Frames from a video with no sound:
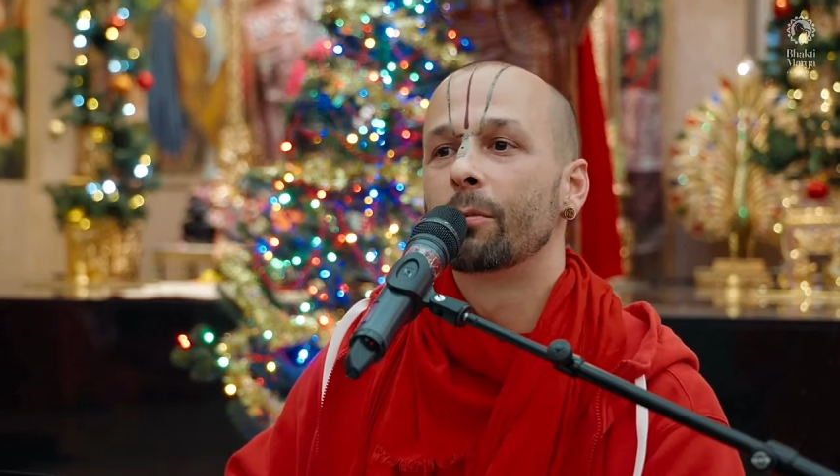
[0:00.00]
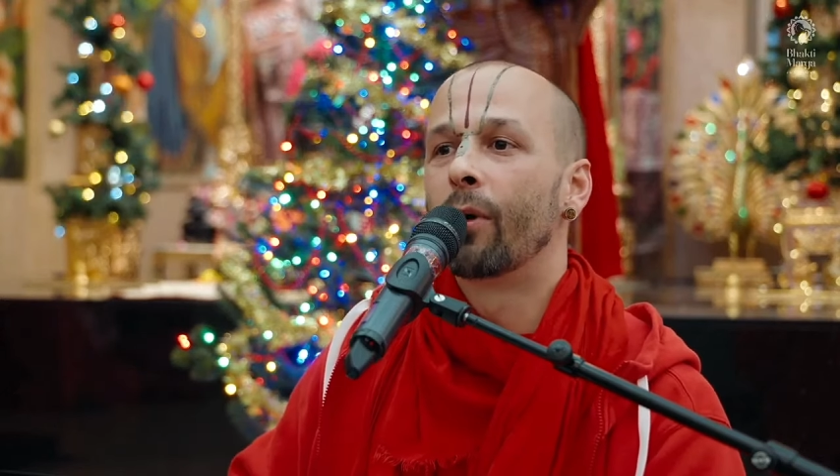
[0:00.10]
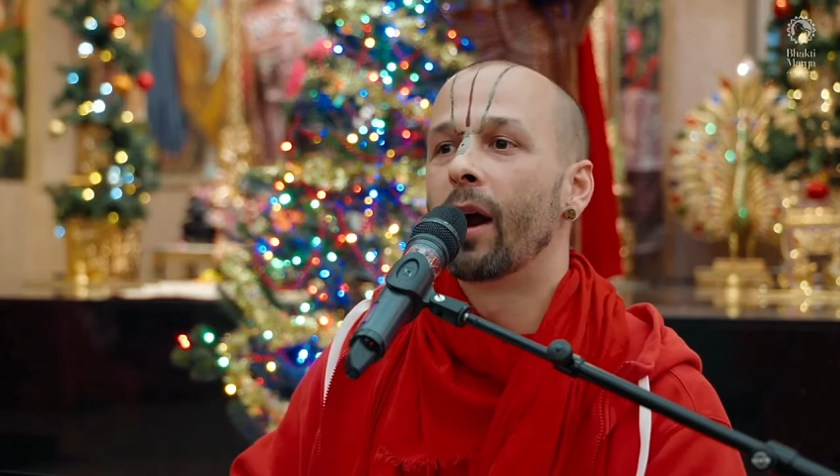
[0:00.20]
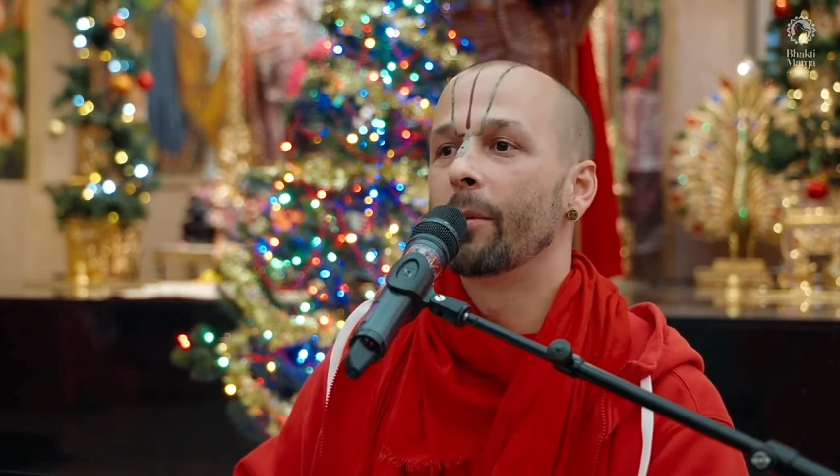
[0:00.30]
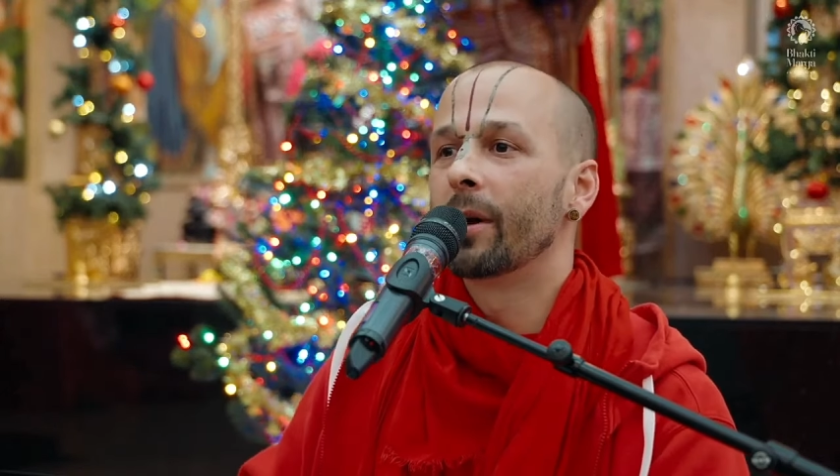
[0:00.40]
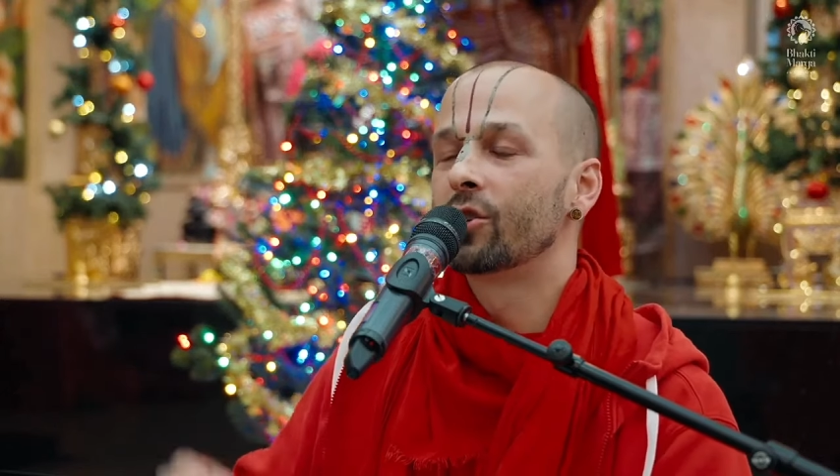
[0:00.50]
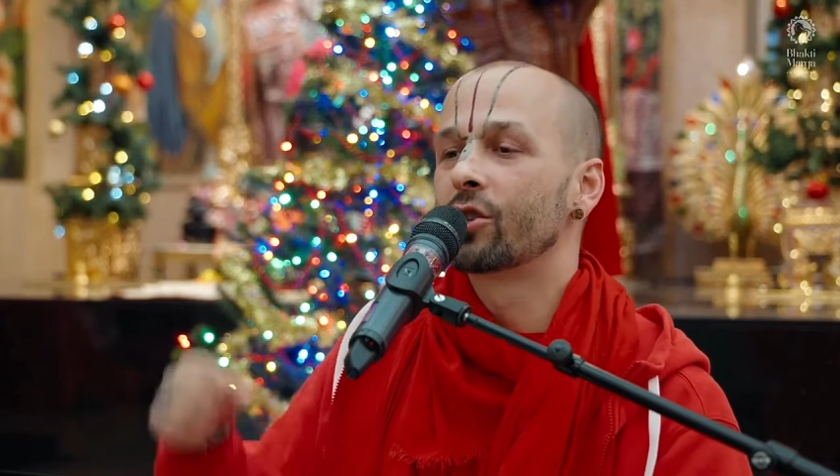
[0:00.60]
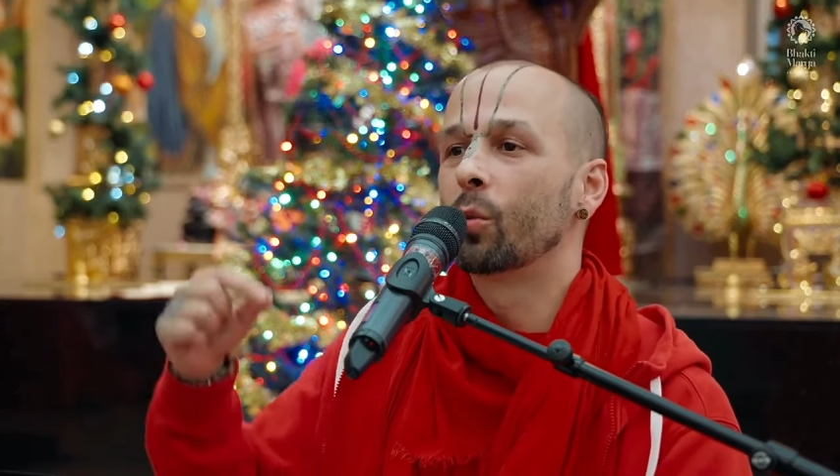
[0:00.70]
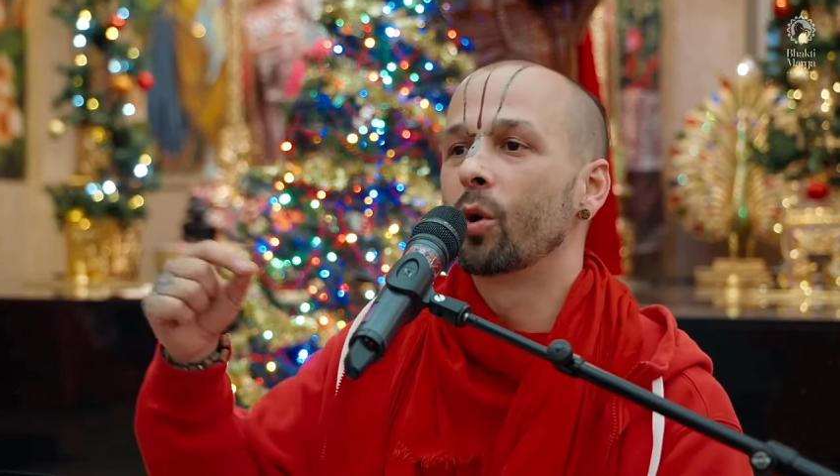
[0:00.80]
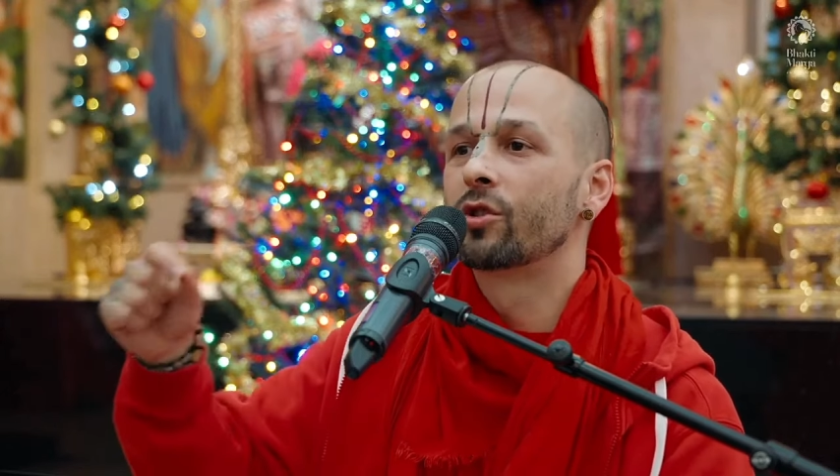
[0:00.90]
Prime and
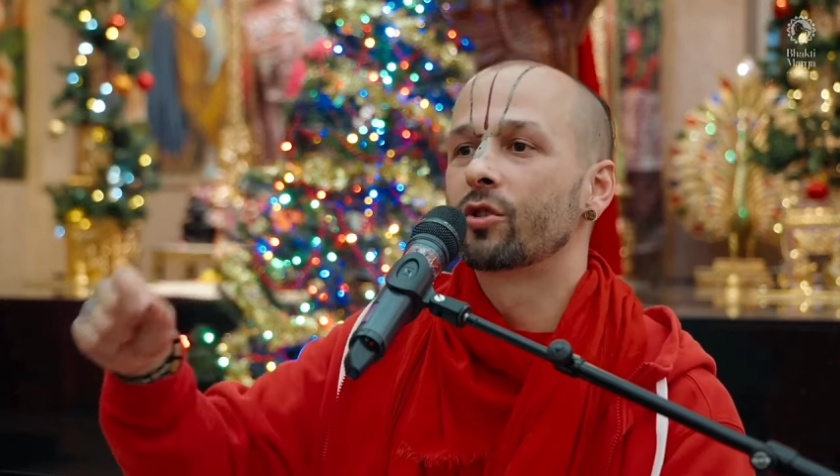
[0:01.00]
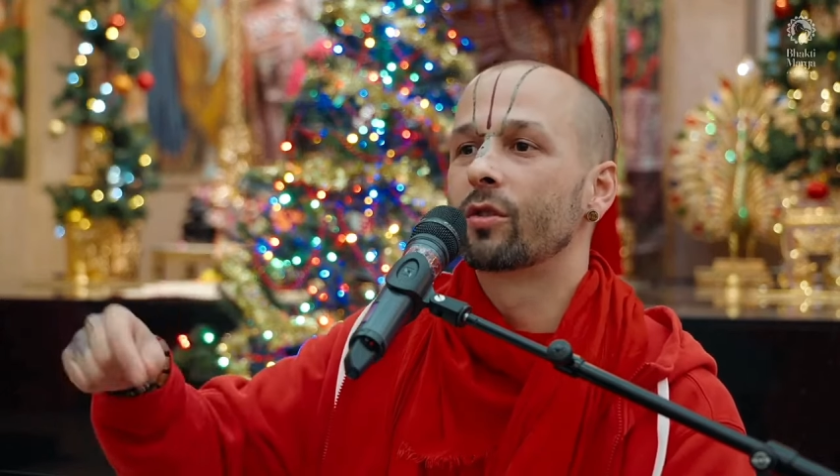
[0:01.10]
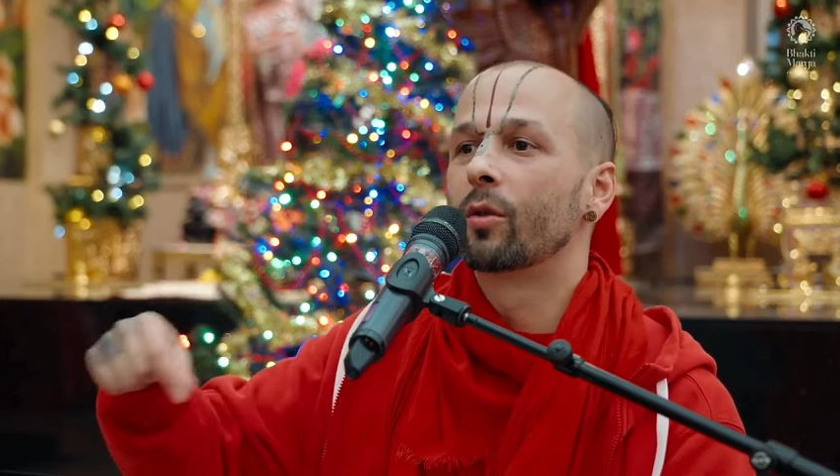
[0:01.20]
just watched